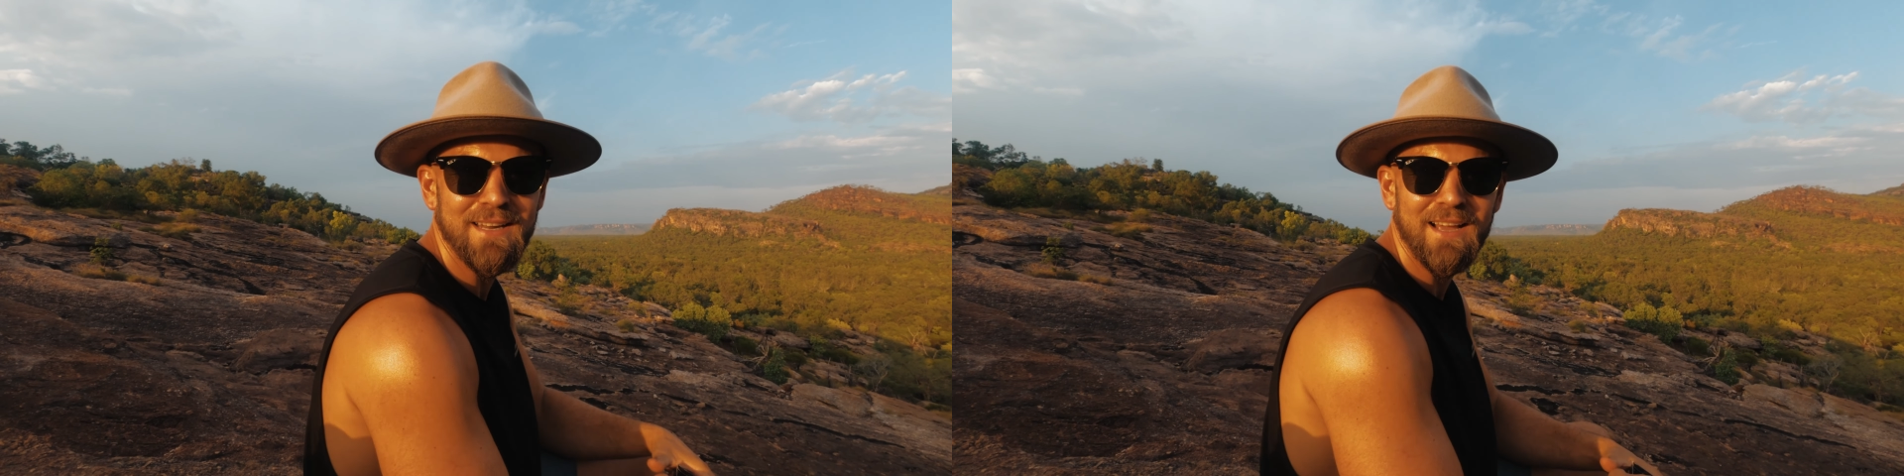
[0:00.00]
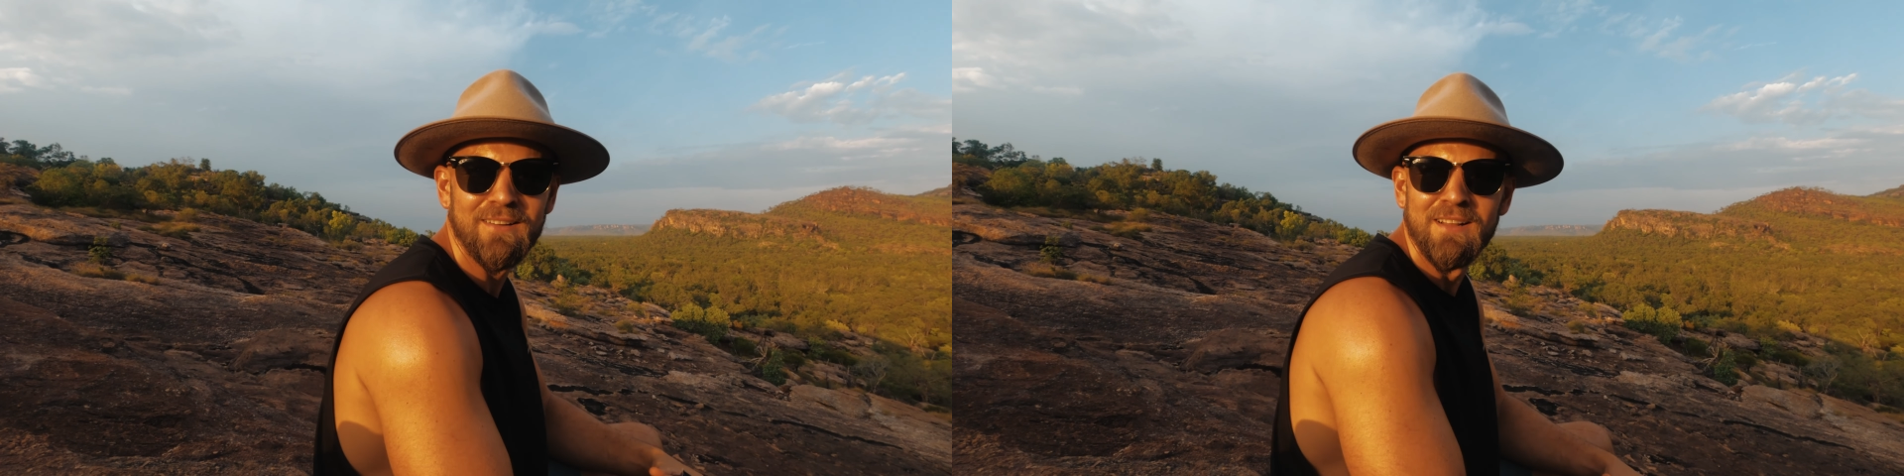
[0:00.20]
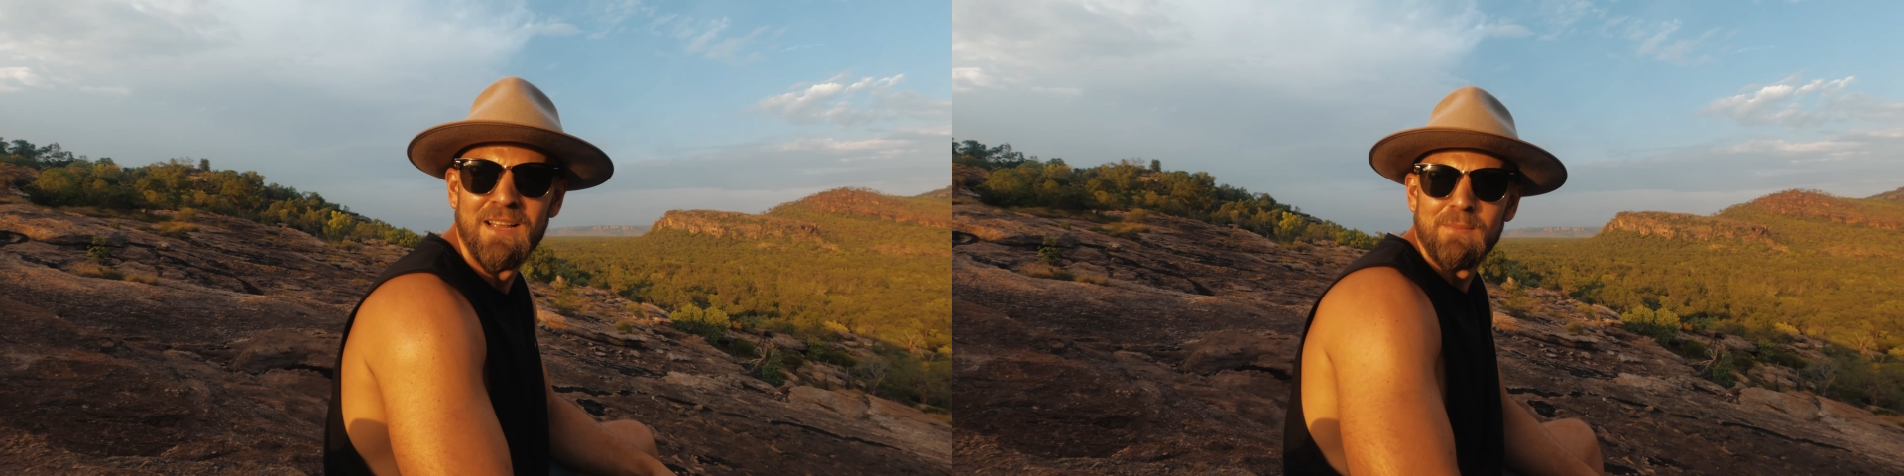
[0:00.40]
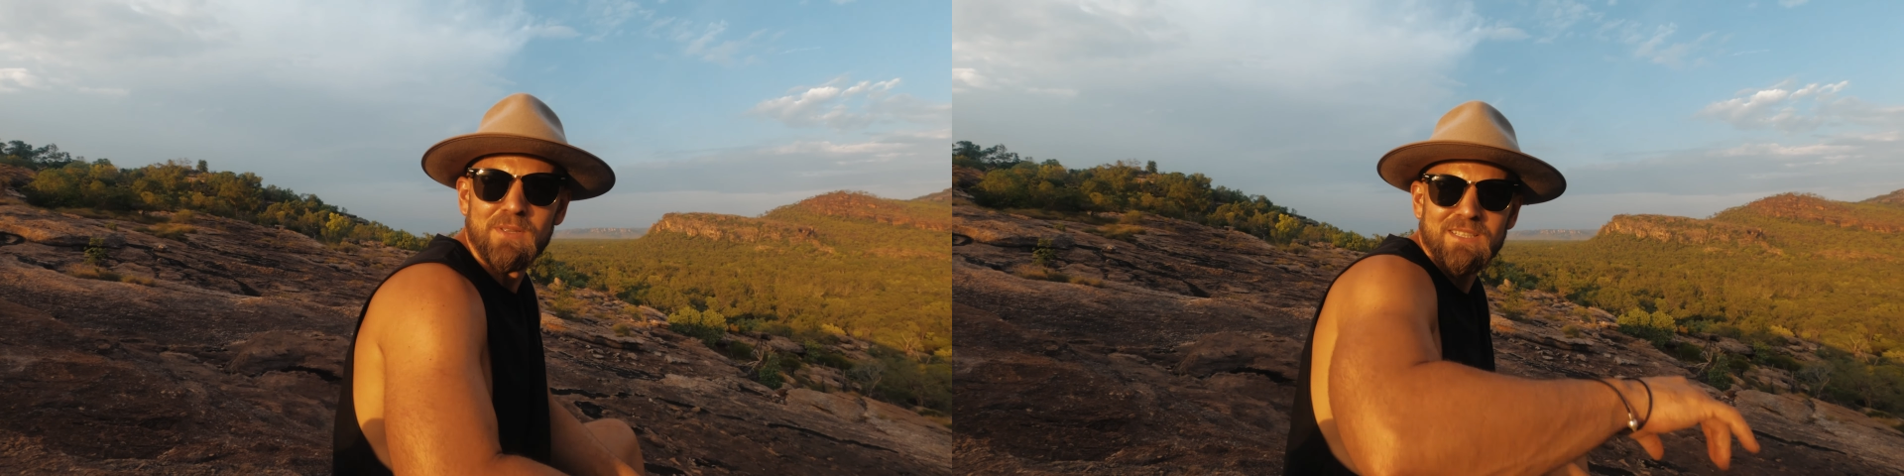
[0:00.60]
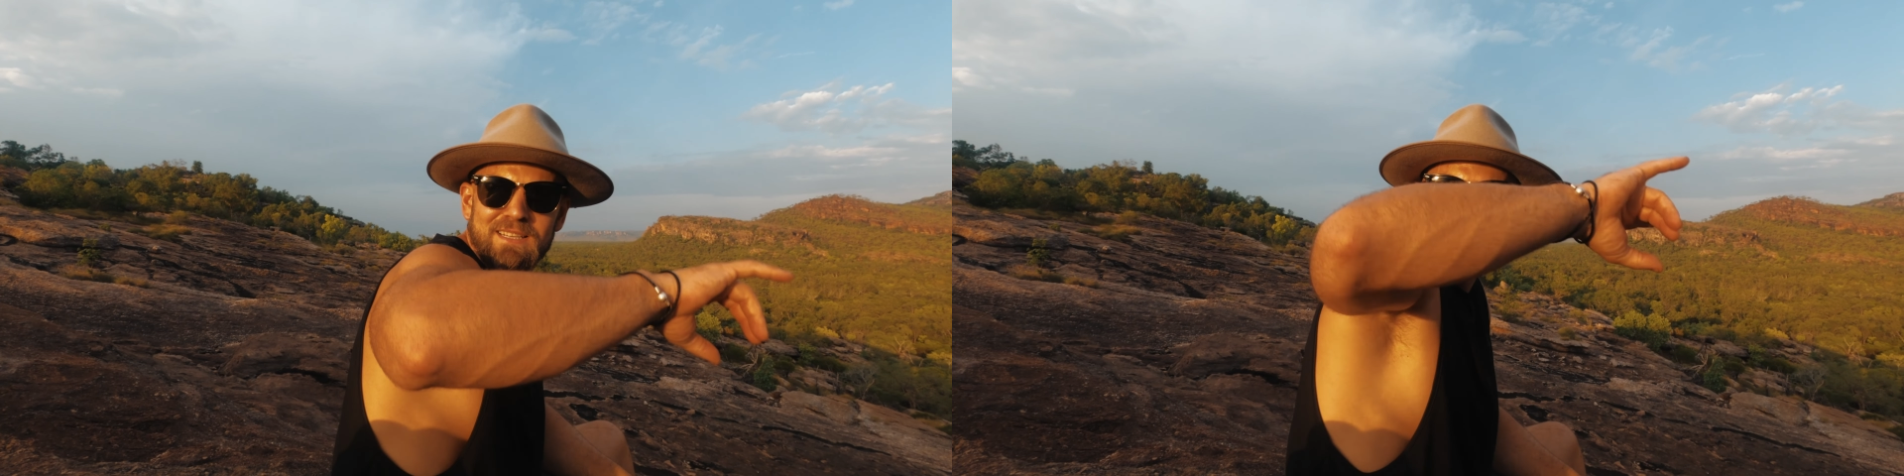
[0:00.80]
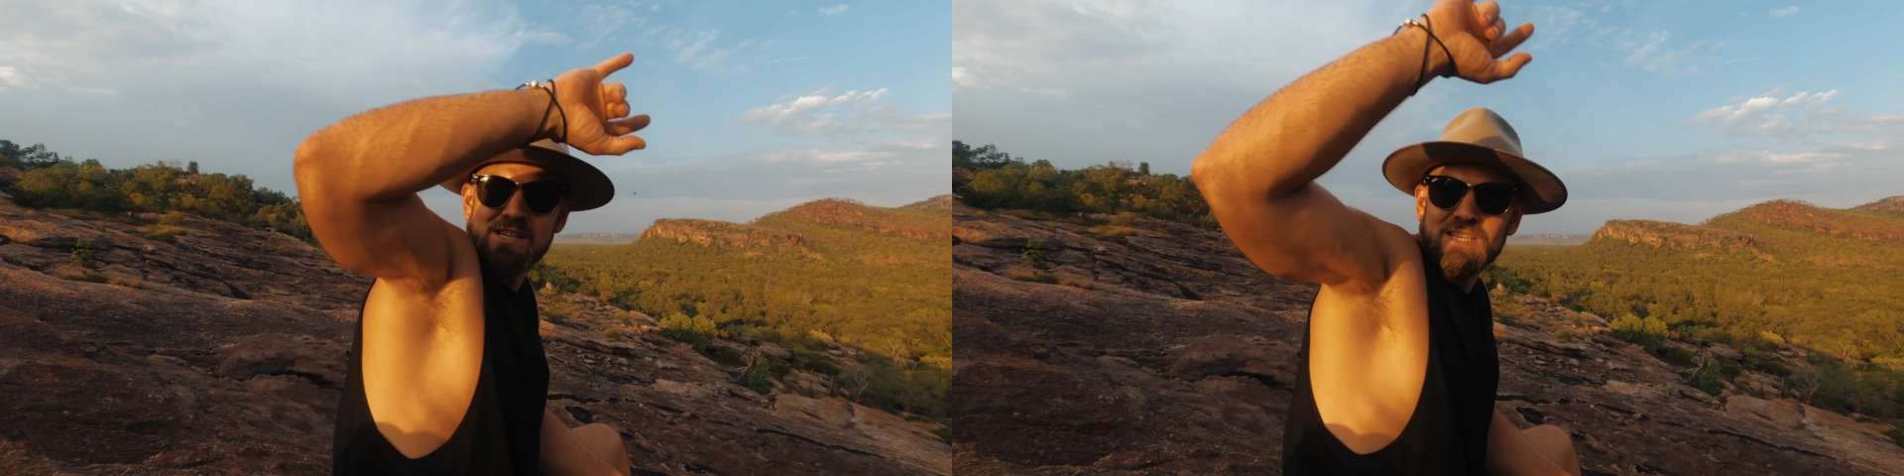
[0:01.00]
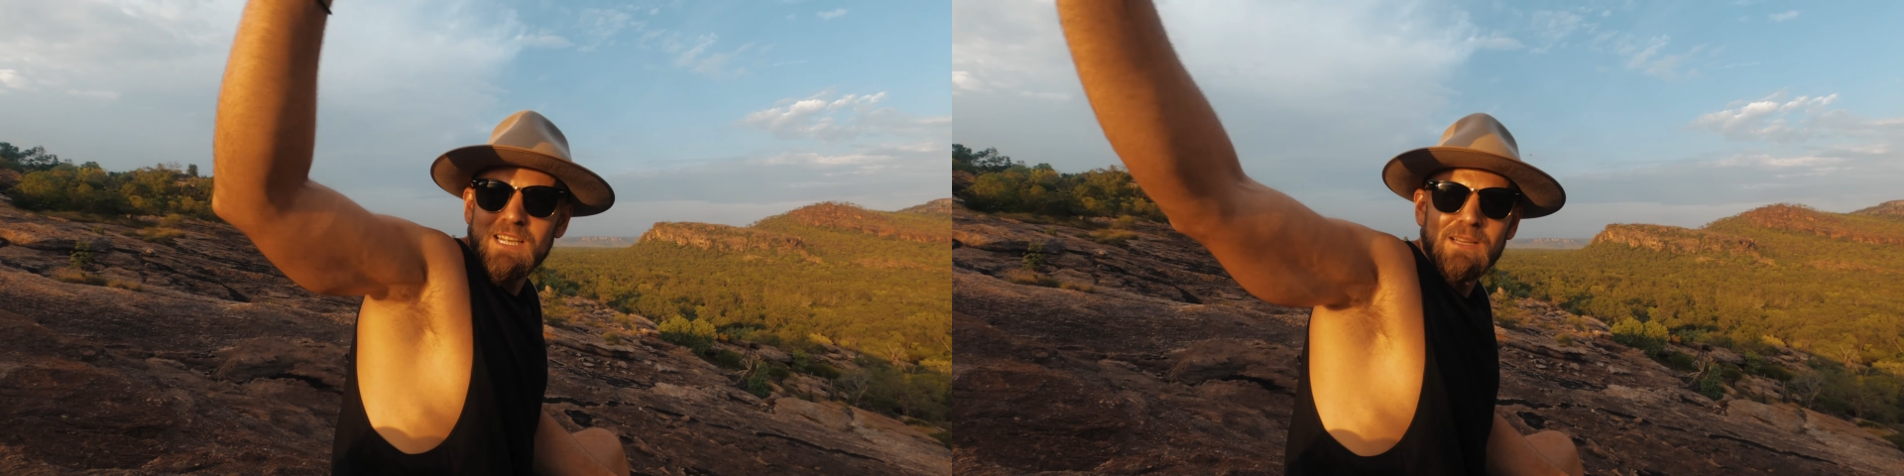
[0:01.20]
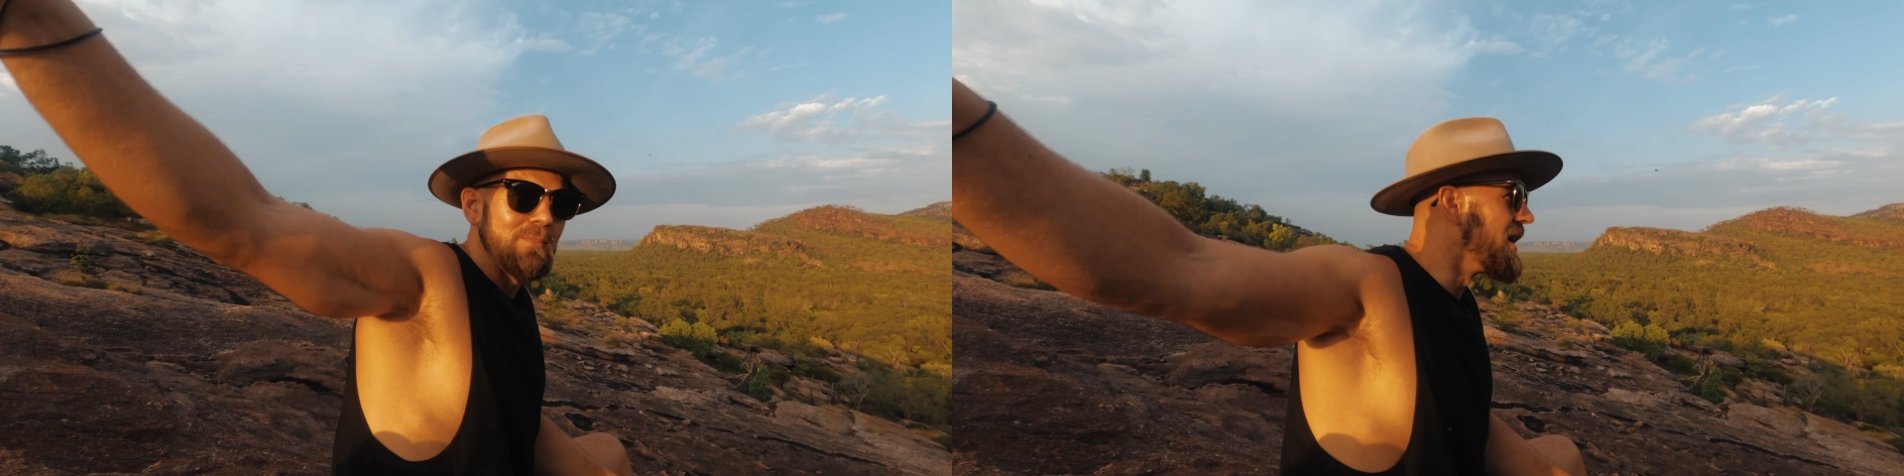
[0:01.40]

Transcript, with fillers: now. The sun's actually setting